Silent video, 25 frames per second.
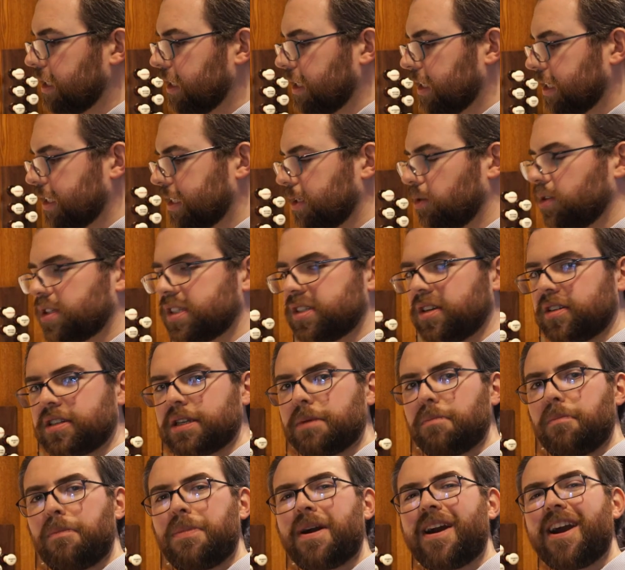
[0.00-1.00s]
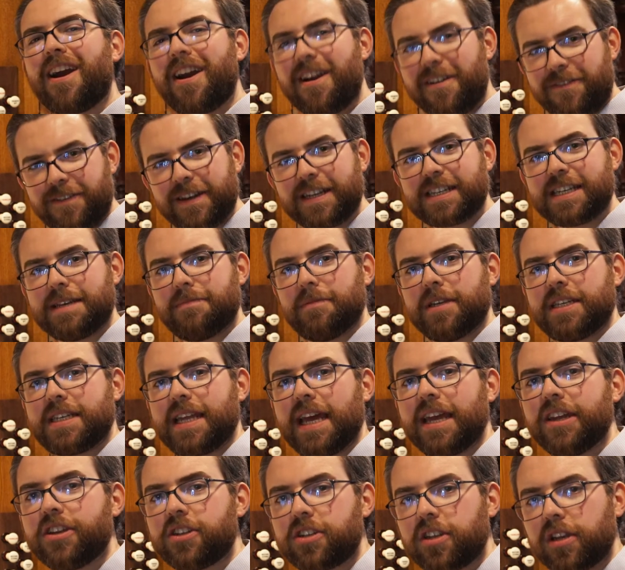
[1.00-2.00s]
So it's not a perfect
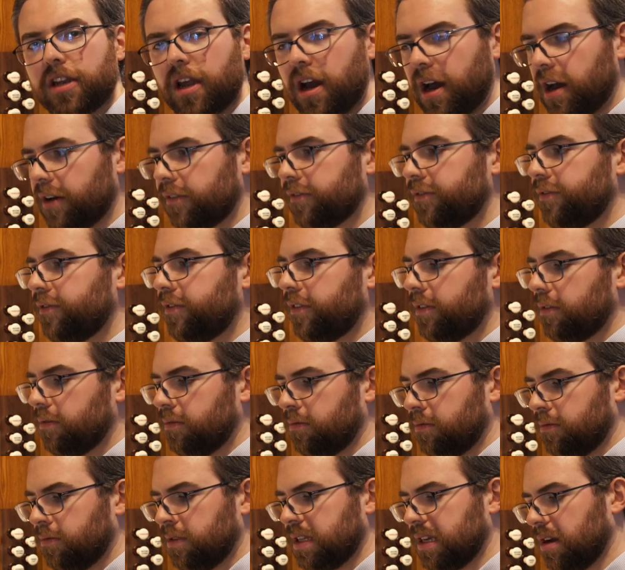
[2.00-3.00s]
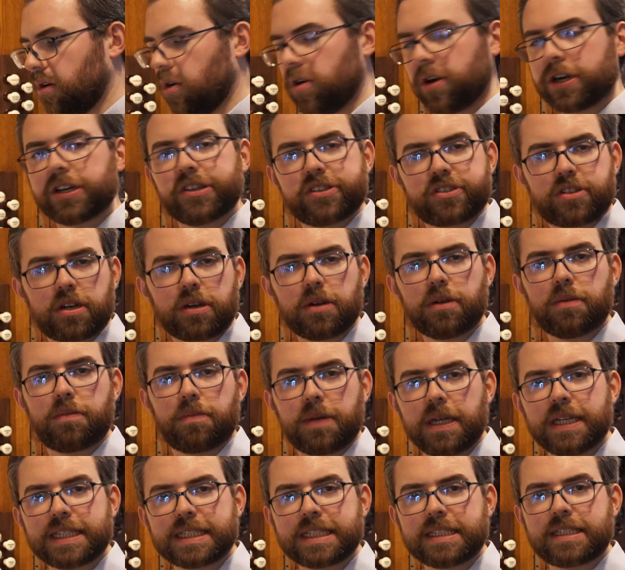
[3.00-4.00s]
imitation of the orchestra
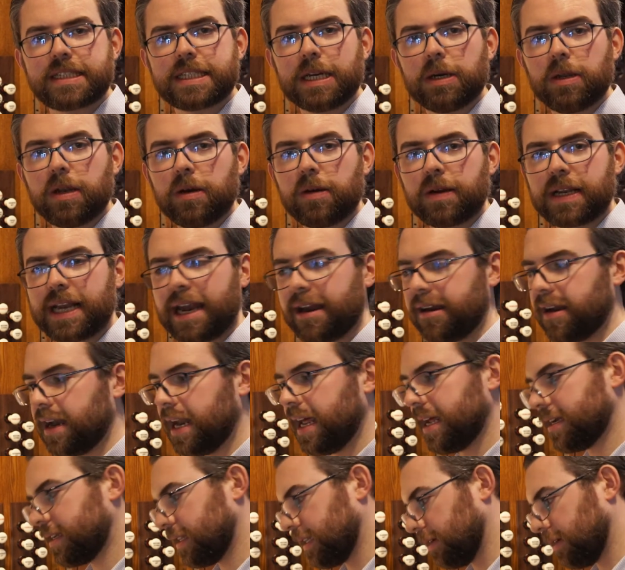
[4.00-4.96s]
plus a solo clarinet.